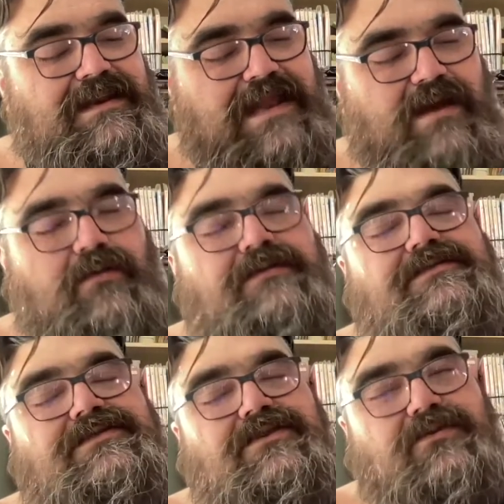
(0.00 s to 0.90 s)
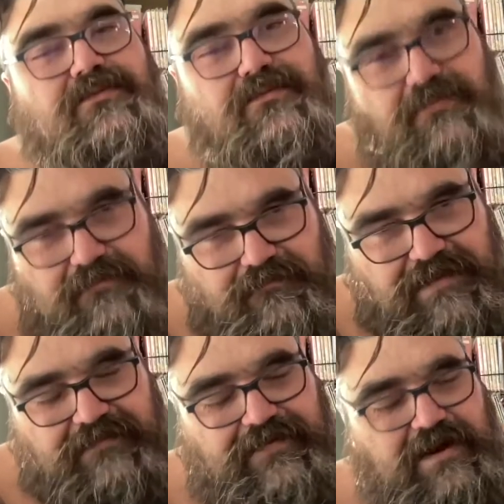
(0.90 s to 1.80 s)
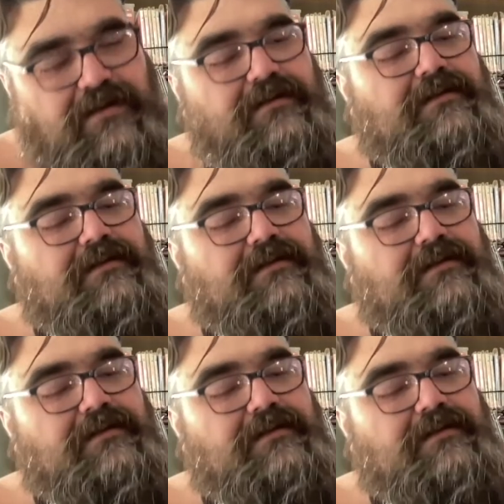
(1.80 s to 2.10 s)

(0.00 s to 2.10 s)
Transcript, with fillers: Now, to be fair,